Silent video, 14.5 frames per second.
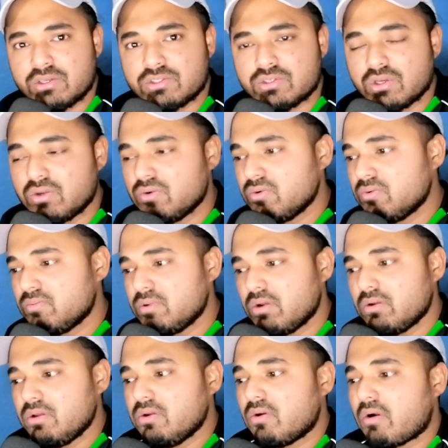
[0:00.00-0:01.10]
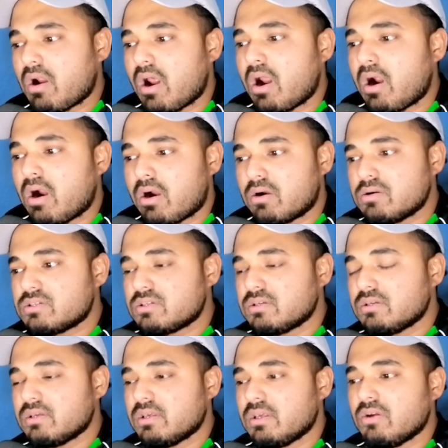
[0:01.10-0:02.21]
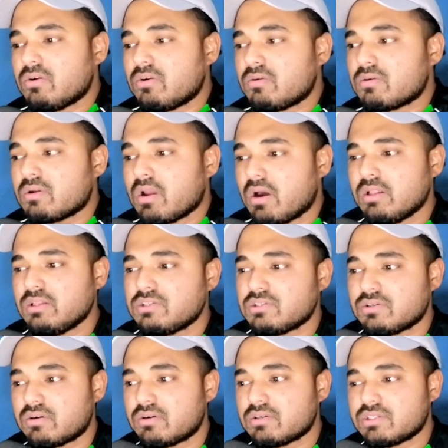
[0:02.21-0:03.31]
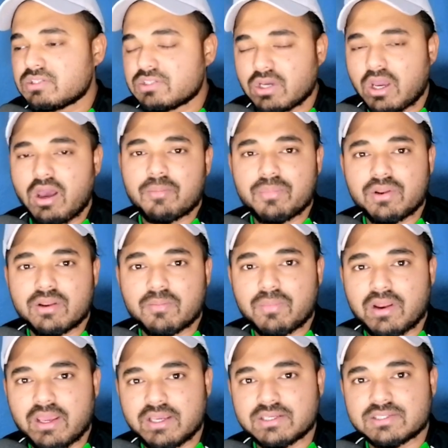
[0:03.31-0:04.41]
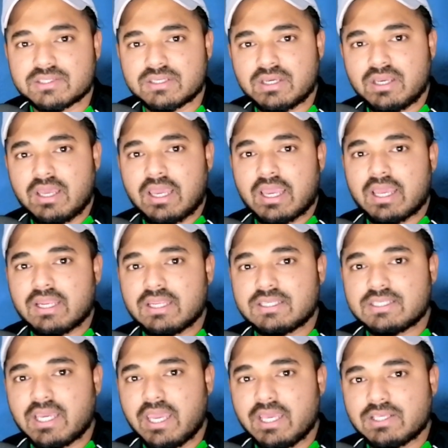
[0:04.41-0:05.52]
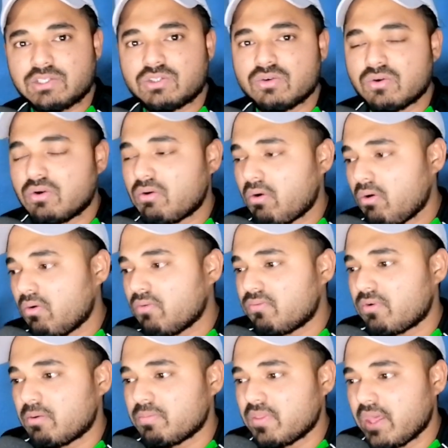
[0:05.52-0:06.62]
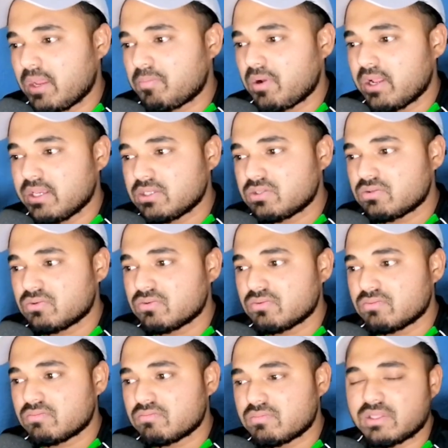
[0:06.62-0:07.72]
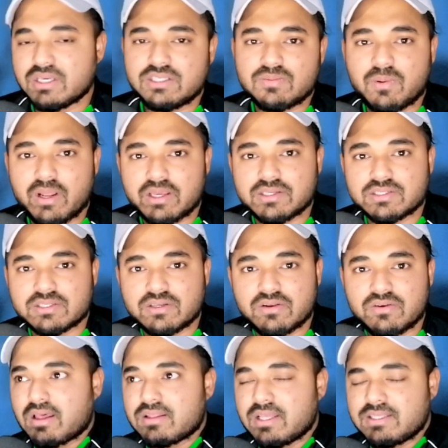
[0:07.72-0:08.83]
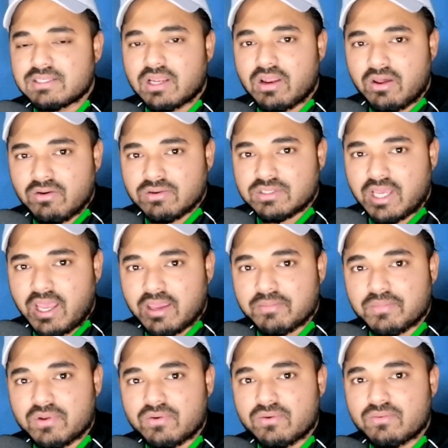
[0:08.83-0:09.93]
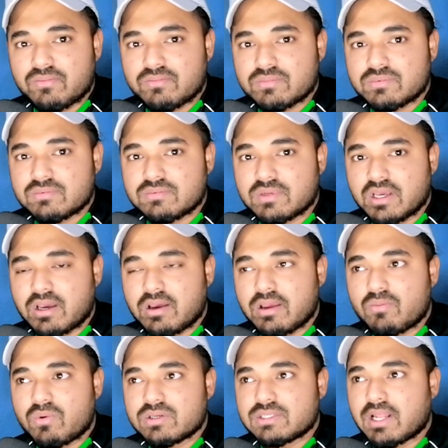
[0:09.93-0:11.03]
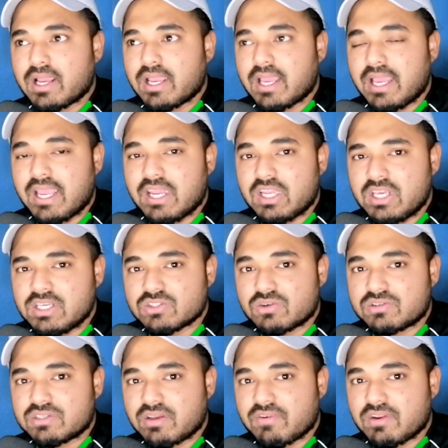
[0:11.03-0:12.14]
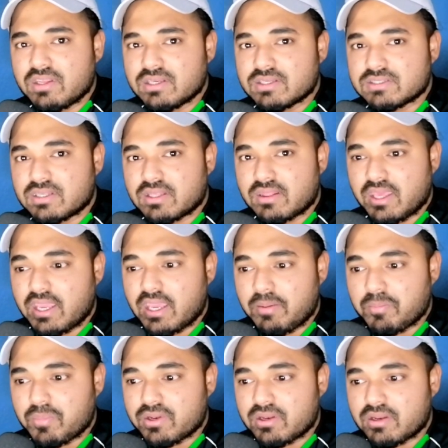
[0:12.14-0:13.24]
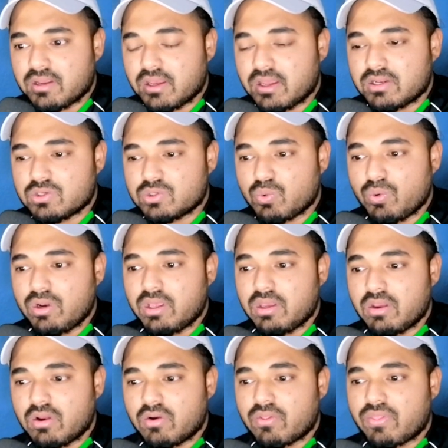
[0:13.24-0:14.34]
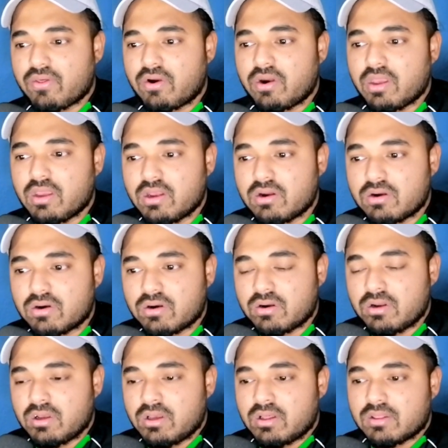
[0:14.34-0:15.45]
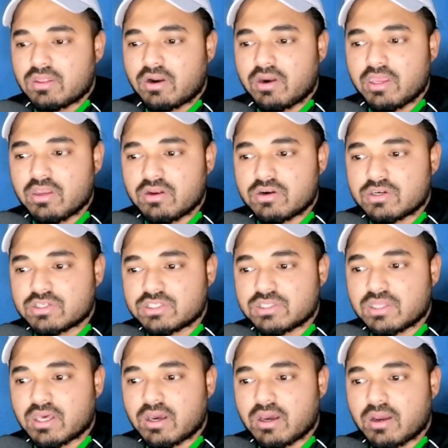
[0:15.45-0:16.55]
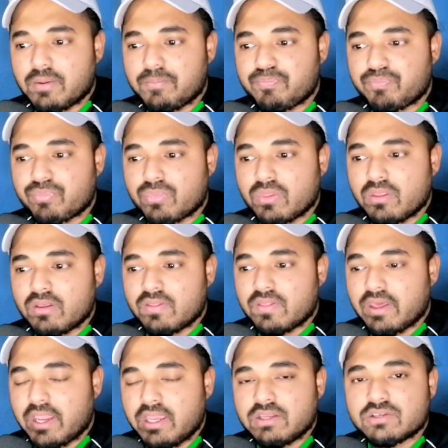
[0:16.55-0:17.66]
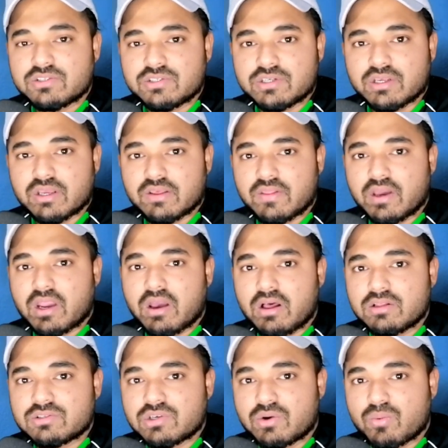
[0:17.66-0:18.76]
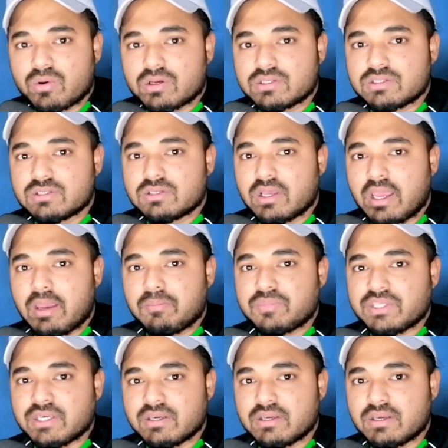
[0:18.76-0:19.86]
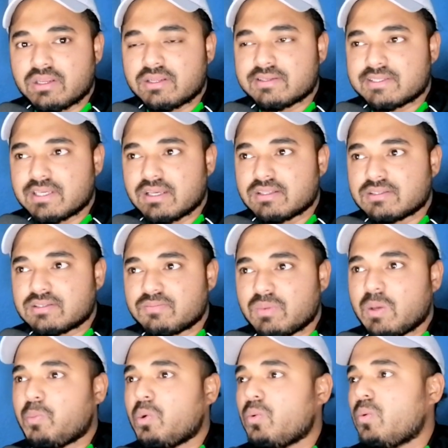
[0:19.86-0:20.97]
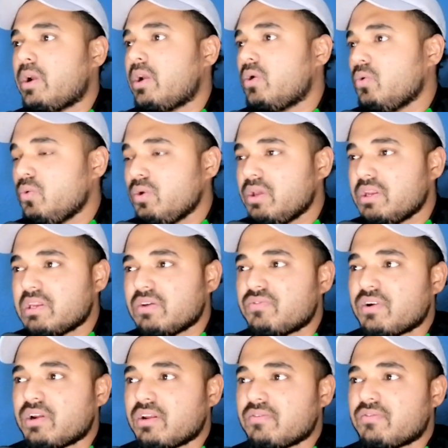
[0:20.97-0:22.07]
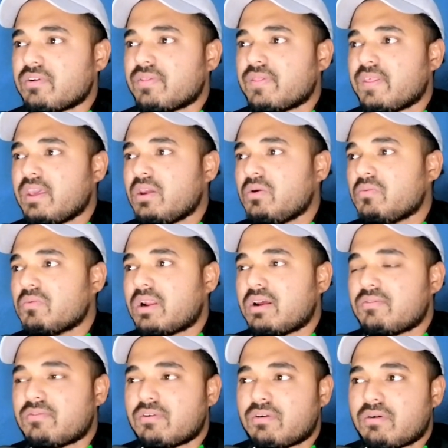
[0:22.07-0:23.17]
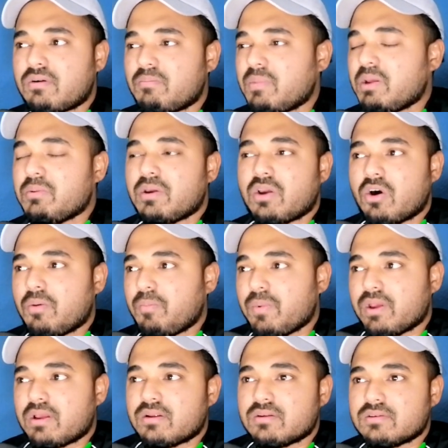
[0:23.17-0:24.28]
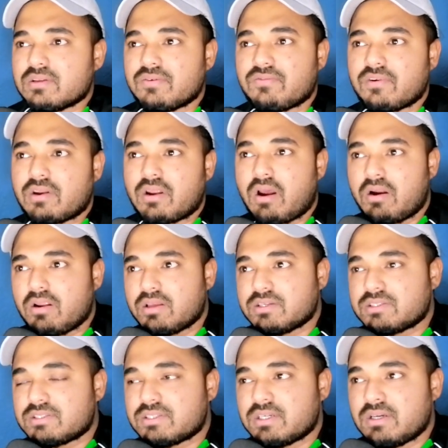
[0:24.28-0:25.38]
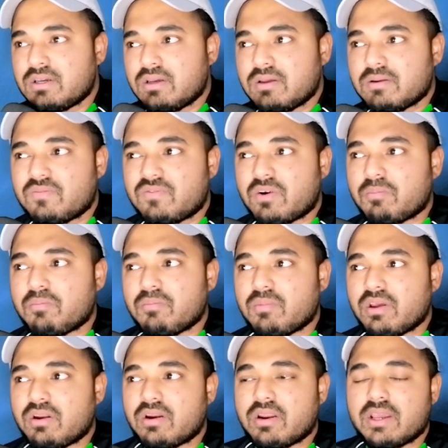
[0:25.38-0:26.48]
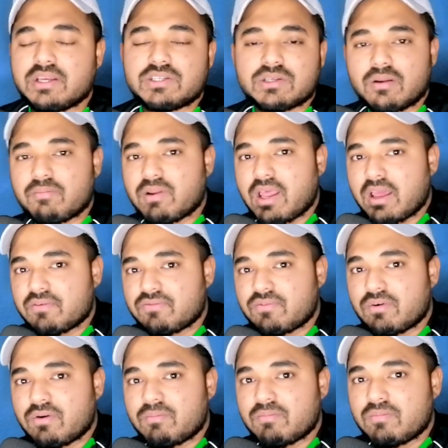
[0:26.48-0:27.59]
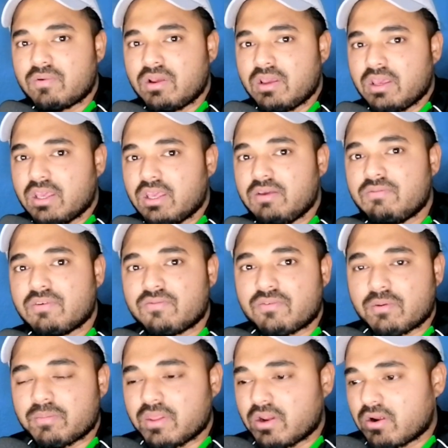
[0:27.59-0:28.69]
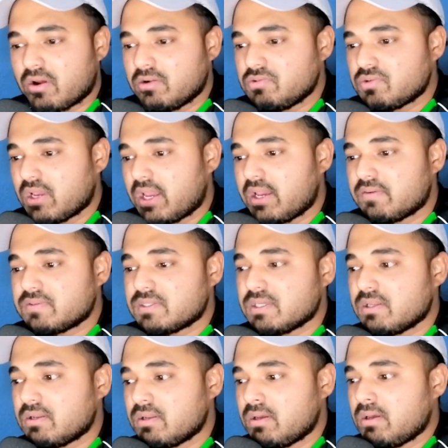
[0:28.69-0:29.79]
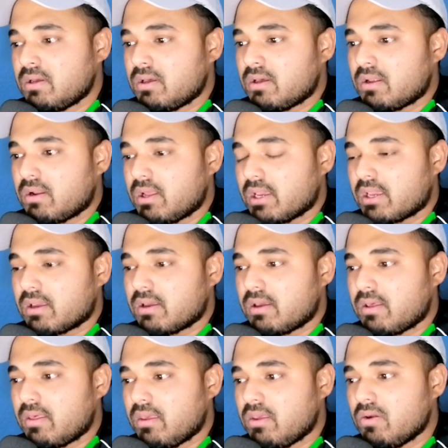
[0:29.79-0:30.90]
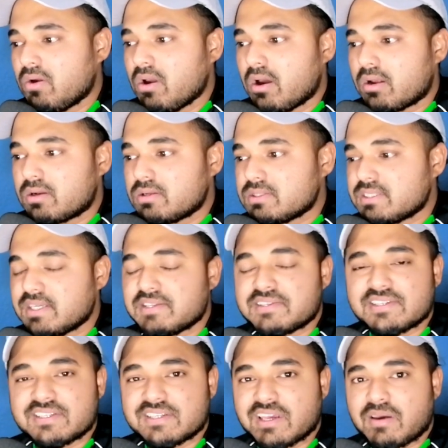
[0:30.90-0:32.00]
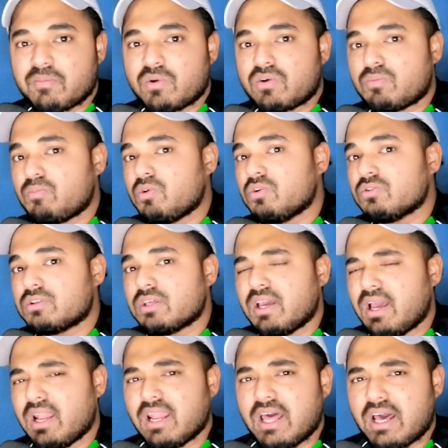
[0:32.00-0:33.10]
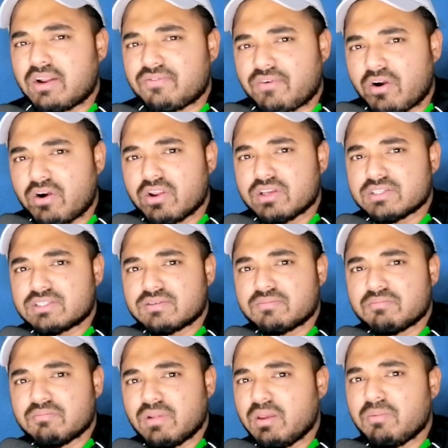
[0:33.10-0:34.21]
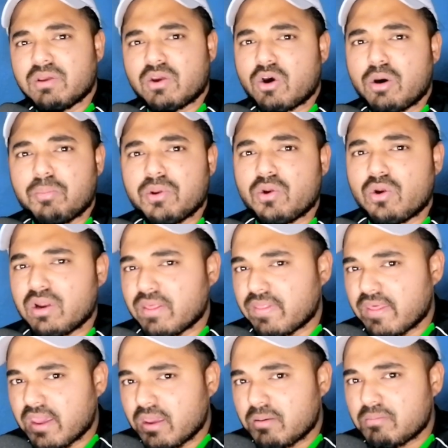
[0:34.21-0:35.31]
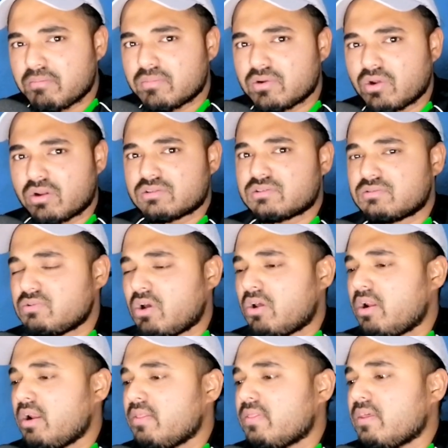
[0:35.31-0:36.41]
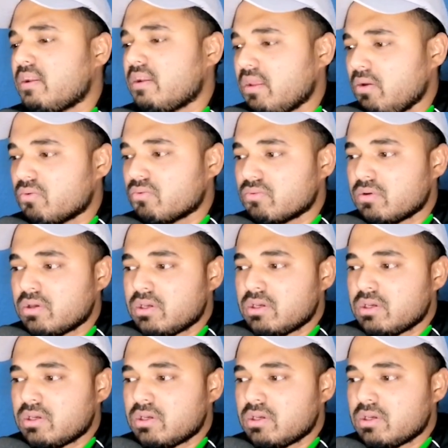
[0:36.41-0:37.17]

So your art, your culture stop in a place, and it takes to grow from that place to this place. You know, that's a long time. You know, it was like 80s or 70s the thing happened, and 20 years, 30 years the industry, the culture was empty in a sense. People were doing different thing, whatever, maybe copying different artists from international platform, even from their country. I have seen, like, you got Sinsisiamot, a lot of artists maybe copying only them, not anything new.